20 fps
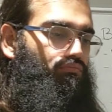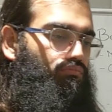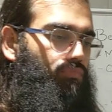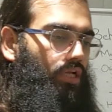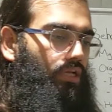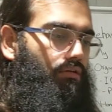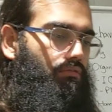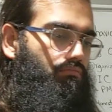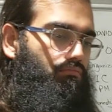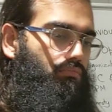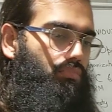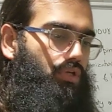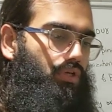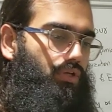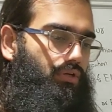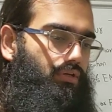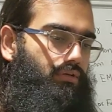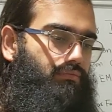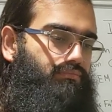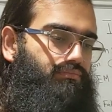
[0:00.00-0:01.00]
like
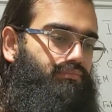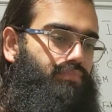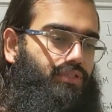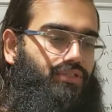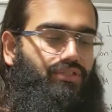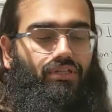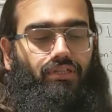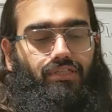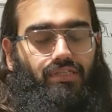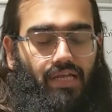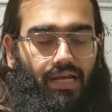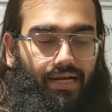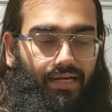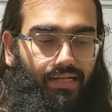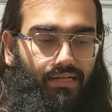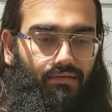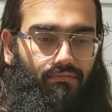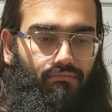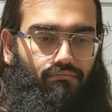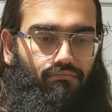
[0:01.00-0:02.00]
he person is
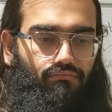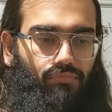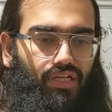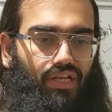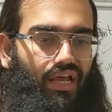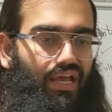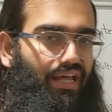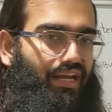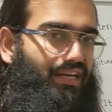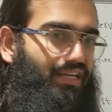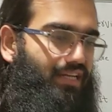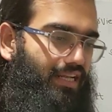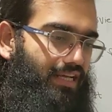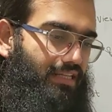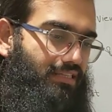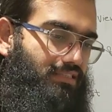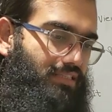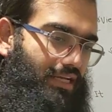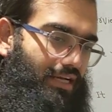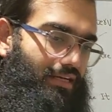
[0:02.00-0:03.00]
adding
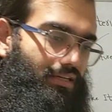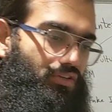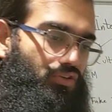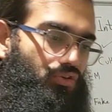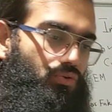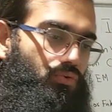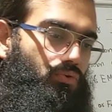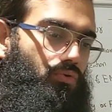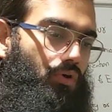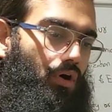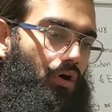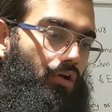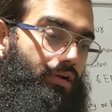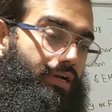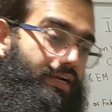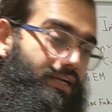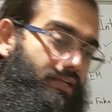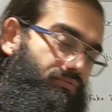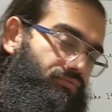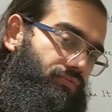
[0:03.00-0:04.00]
inheritance and you
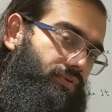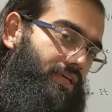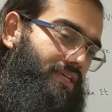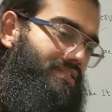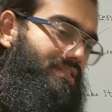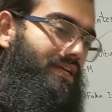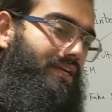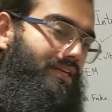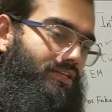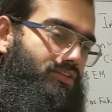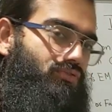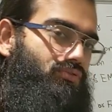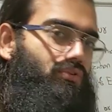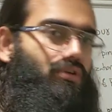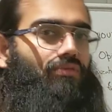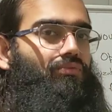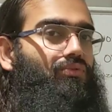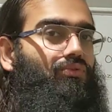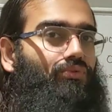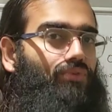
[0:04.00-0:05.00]
already faced that issue
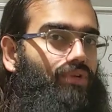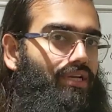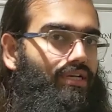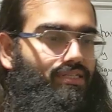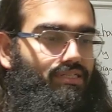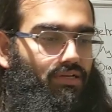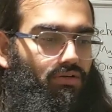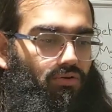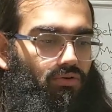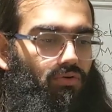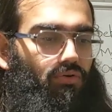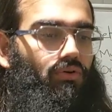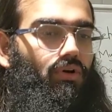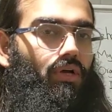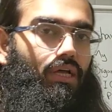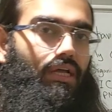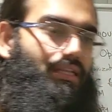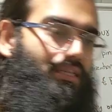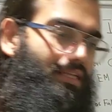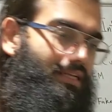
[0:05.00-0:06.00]
around 2 years ago.
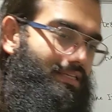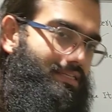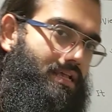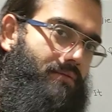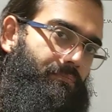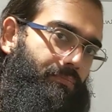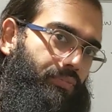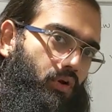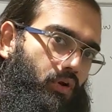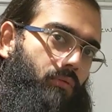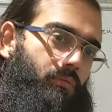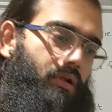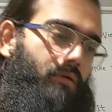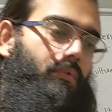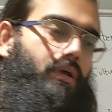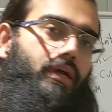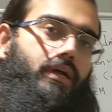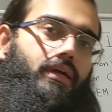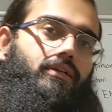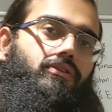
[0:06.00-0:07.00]
There is a
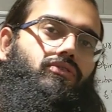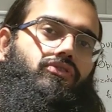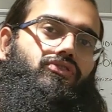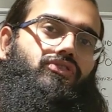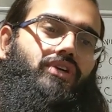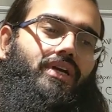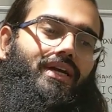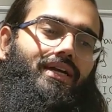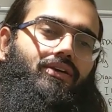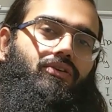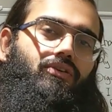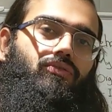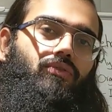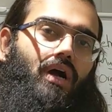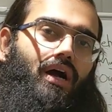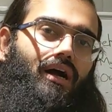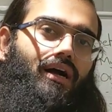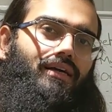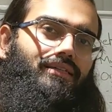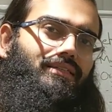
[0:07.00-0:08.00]
problem, so try to
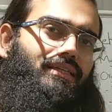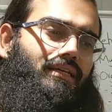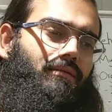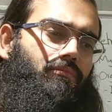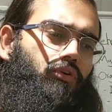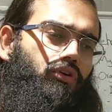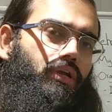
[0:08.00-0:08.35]
ask him,